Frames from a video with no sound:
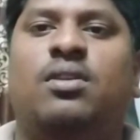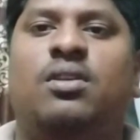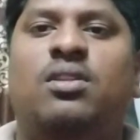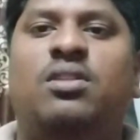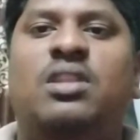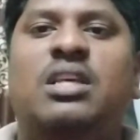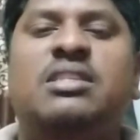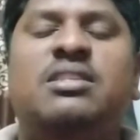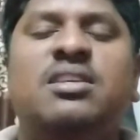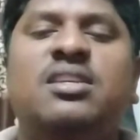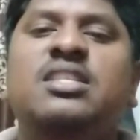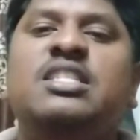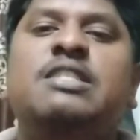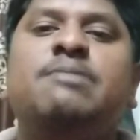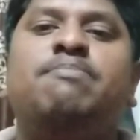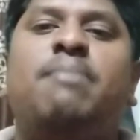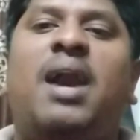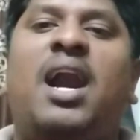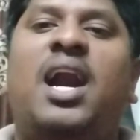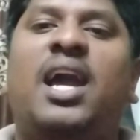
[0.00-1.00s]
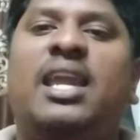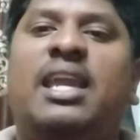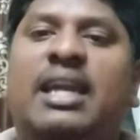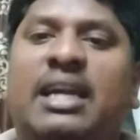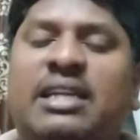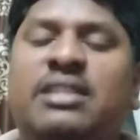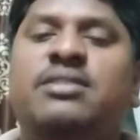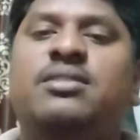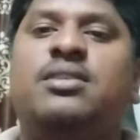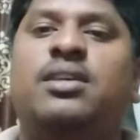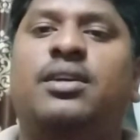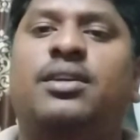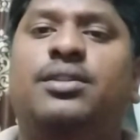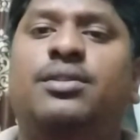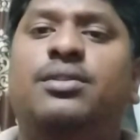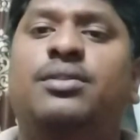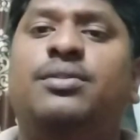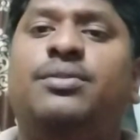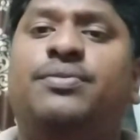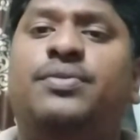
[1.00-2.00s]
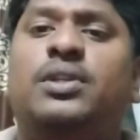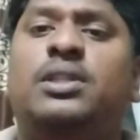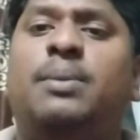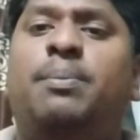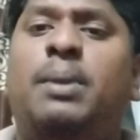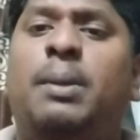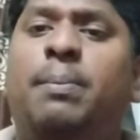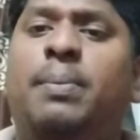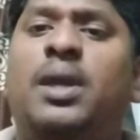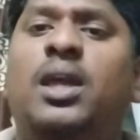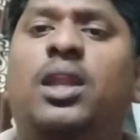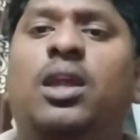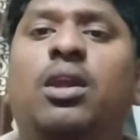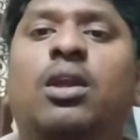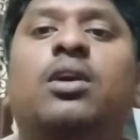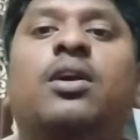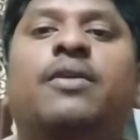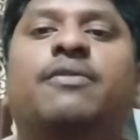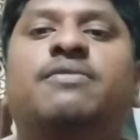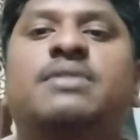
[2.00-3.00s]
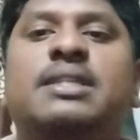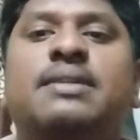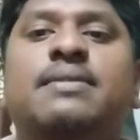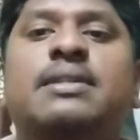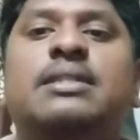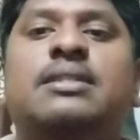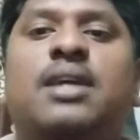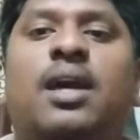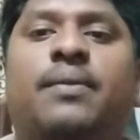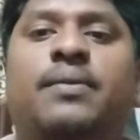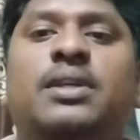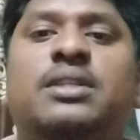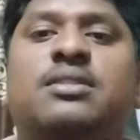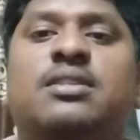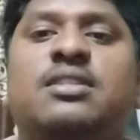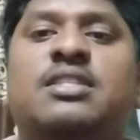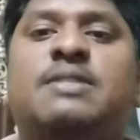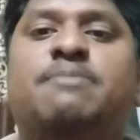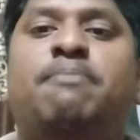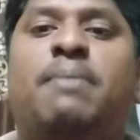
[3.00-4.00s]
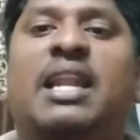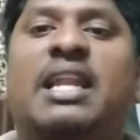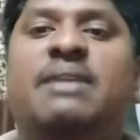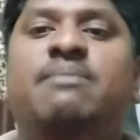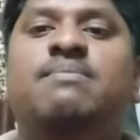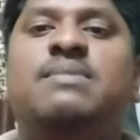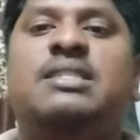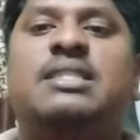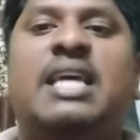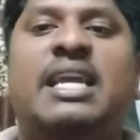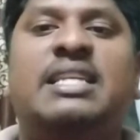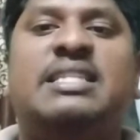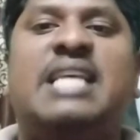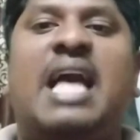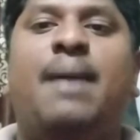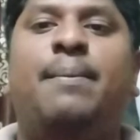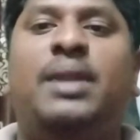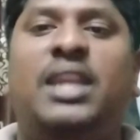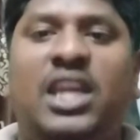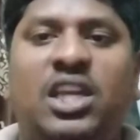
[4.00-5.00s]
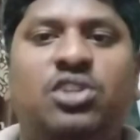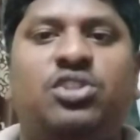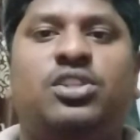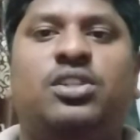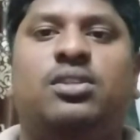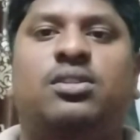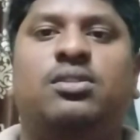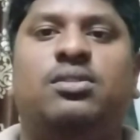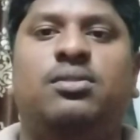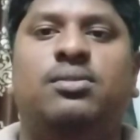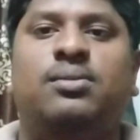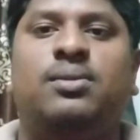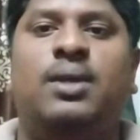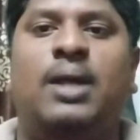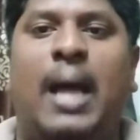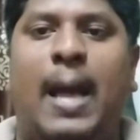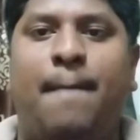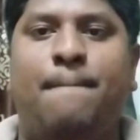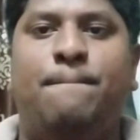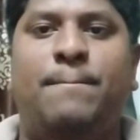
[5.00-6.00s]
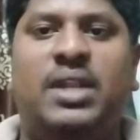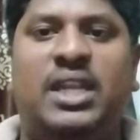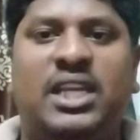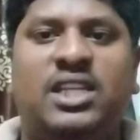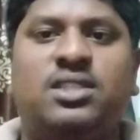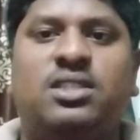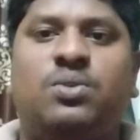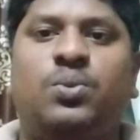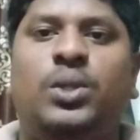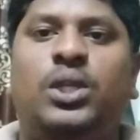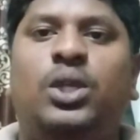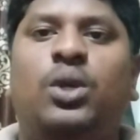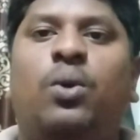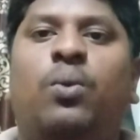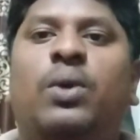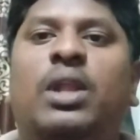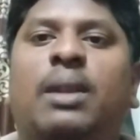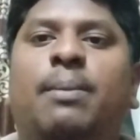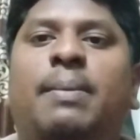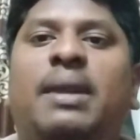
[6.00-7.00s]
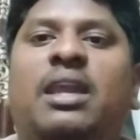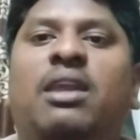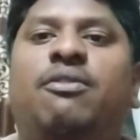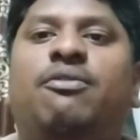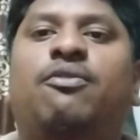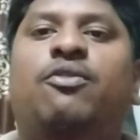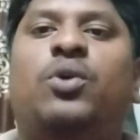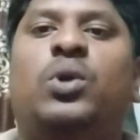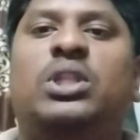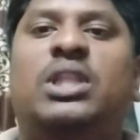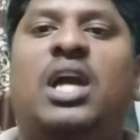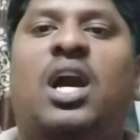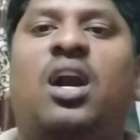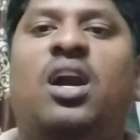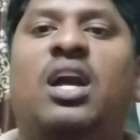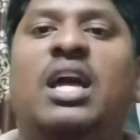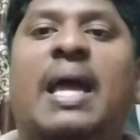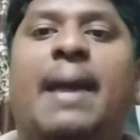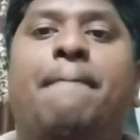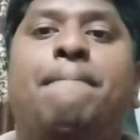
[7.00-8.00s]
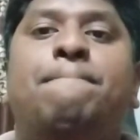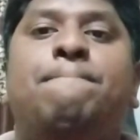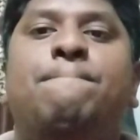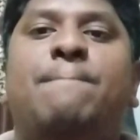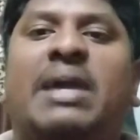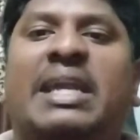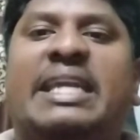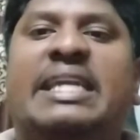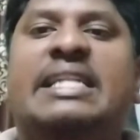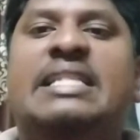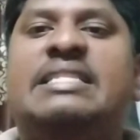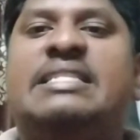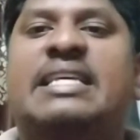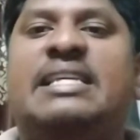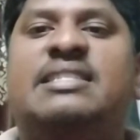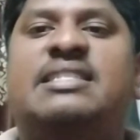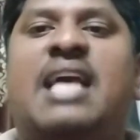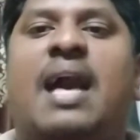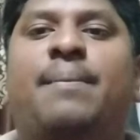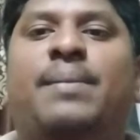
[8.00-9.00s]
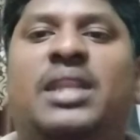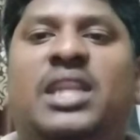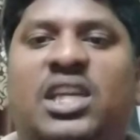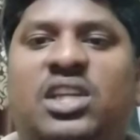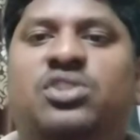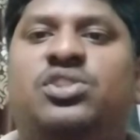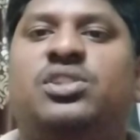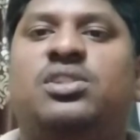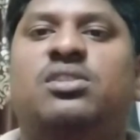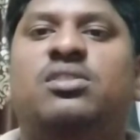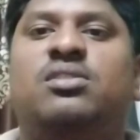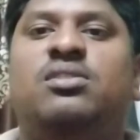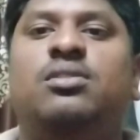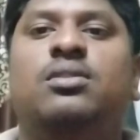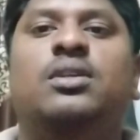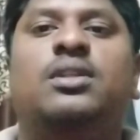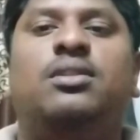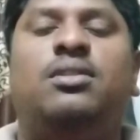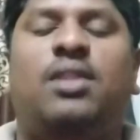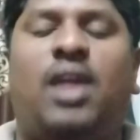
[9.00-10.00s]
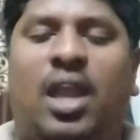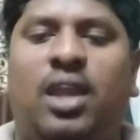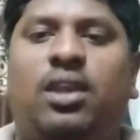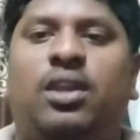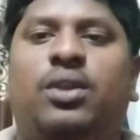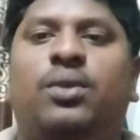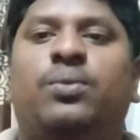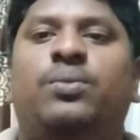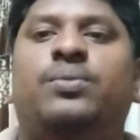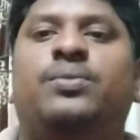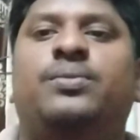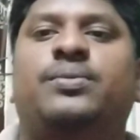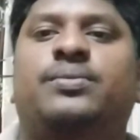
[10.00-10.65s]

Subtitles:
This is my concern for the preparing of civil services prelims examination. My next video will be for the mains examination. Thank you.